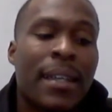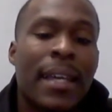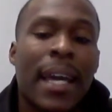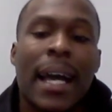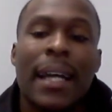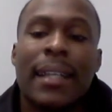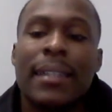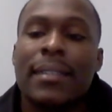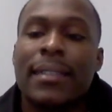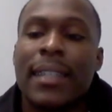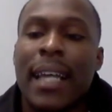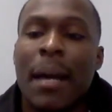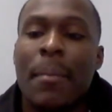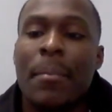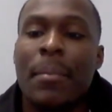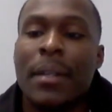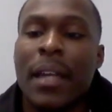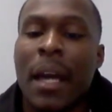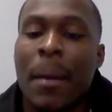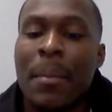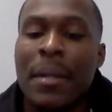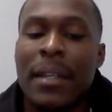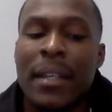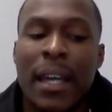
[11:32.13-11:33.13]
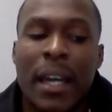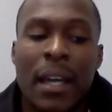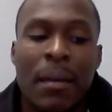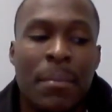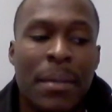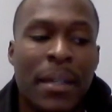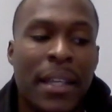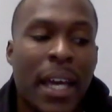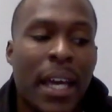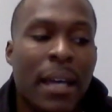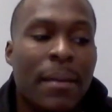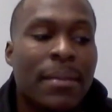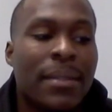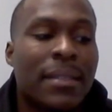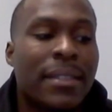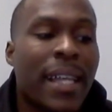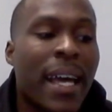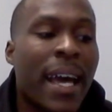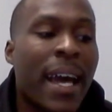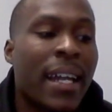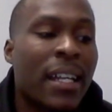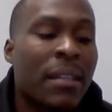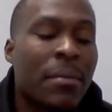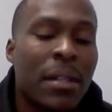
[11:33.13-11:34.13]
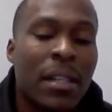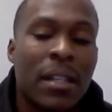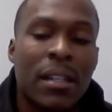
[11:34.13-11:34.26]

got, got got became became stagnant